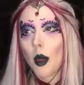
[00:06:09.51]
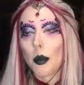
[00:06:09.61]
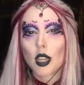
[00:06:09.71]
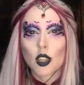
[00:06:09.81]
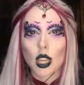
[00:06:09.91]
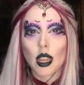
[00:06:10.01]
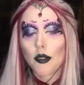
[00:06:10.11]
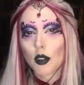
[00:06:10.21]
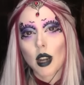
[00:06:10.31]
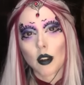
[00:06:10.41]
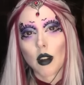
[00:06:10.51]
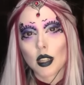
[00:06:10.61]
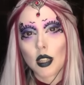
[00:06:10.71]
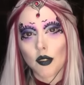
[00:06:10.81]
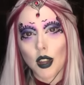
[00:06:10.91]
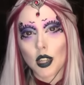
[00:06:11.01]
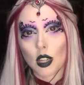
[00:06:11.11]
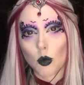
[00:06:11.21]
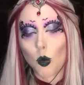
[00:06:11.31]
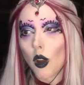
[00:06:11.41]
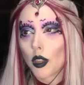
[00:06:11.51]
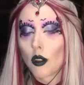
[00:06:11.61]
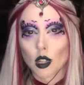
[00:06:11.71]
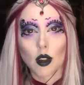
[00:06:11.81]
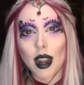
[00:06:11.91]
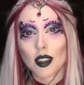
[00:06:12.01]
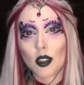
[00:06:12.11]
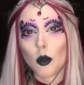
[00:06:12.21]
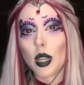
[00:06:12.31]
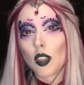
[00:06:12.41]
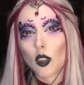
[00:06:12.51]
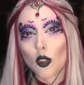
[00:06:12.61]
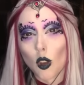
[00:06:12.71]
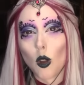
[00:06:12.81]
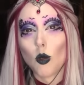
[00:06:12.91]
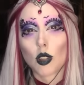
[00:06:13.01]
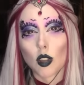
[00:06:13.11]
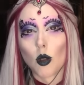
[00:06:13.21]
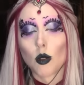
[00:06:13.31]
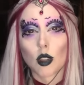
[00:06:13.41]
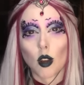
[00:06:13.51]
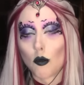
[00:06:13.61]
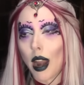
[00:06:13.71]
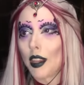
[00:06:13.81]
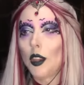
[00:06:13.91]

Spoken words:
Because if you're an anorexia fetishist, what you're attracted to is so, so, so rare.